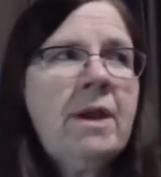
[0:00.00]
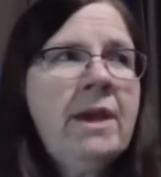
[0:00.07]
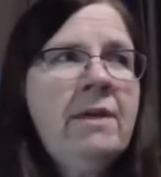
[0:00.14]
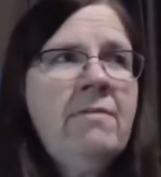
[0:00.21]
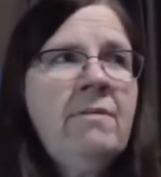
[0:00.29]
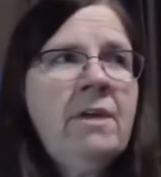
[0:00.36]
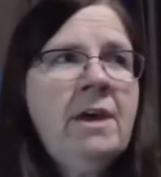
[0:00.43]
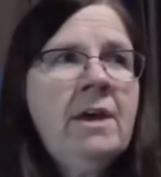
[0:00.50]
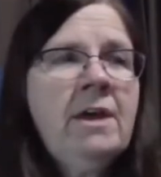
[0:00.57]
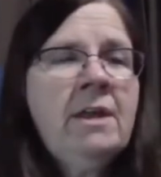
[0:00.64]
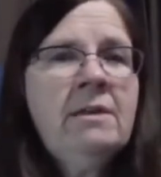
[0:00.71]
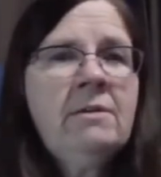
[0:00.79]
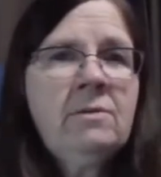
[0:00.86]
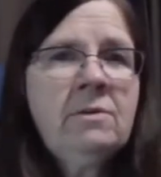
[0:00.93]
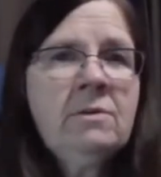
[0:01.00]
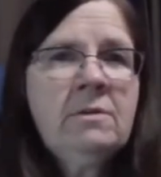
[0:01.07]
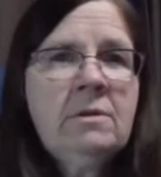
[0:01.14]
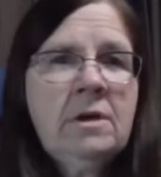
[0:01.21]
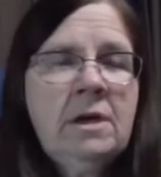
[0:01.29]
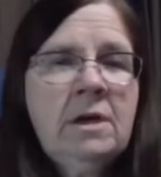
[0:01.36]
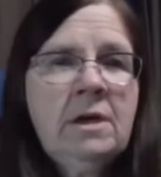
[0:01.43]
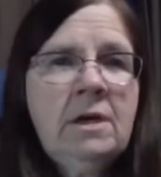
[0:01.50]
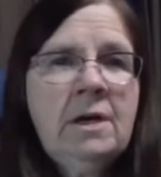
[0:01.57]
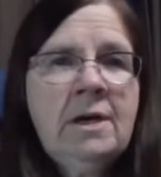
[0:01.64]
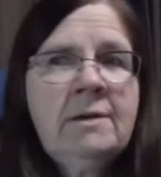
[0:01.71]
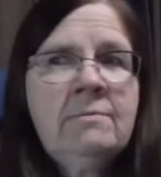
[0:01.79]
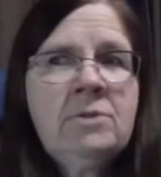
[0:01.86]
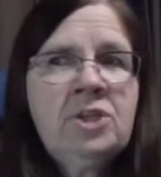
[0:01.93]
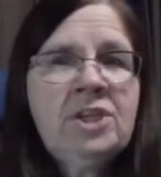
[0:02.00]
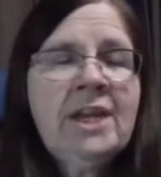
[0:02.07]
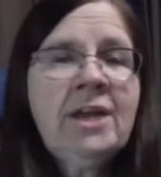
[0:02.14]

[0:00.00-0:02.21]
And then she